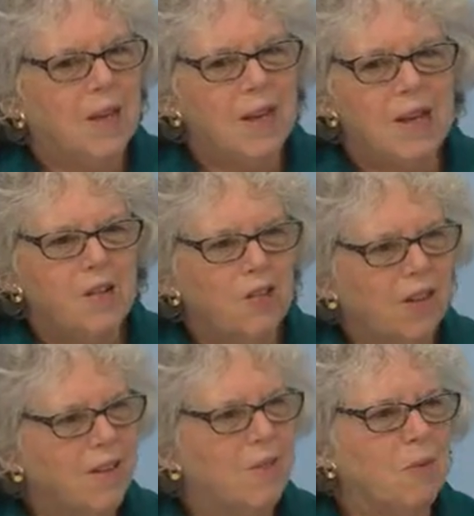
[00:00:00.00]
he
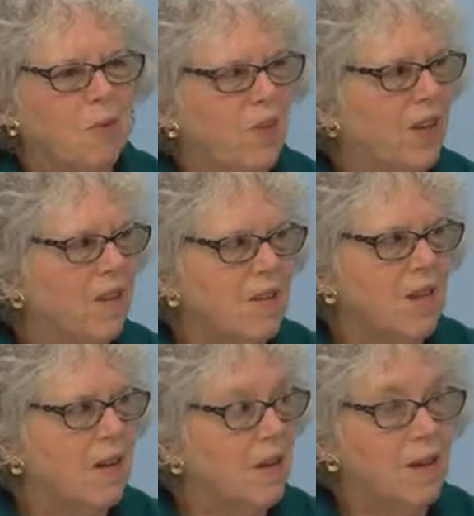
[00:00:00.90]
just was
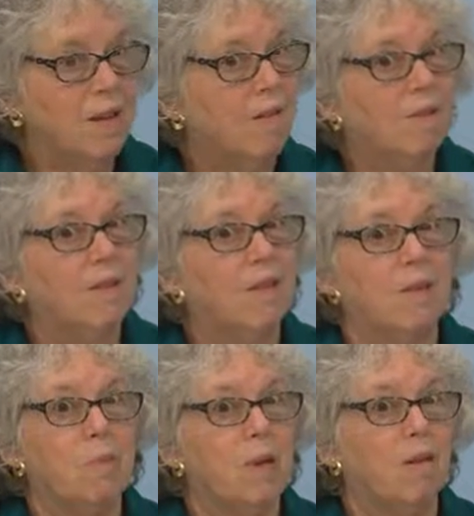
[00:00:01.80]
fascinating. He
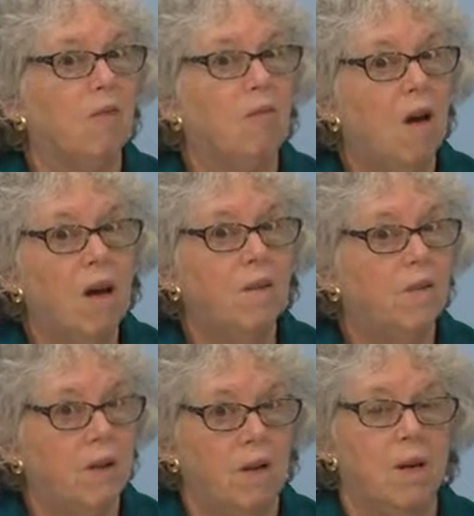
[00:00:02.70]
spent a lot
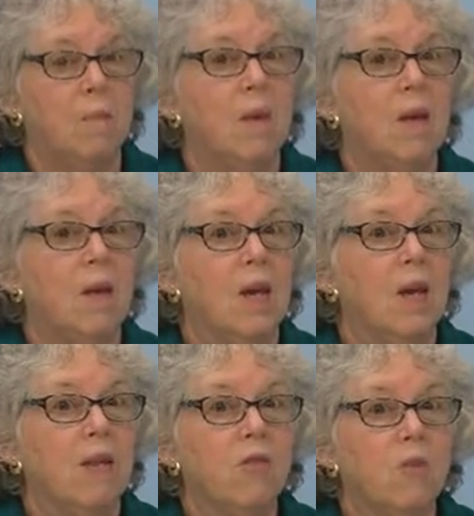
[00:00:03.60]
of time
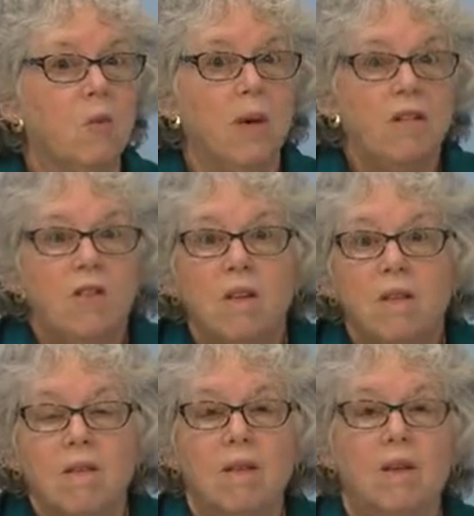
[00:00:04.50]
answering
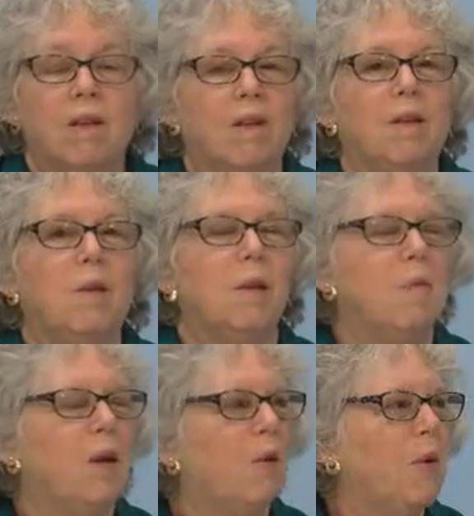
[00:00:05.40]
questions
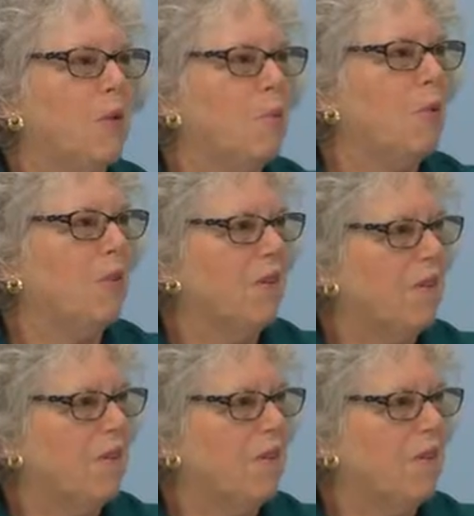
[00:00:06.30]
about his book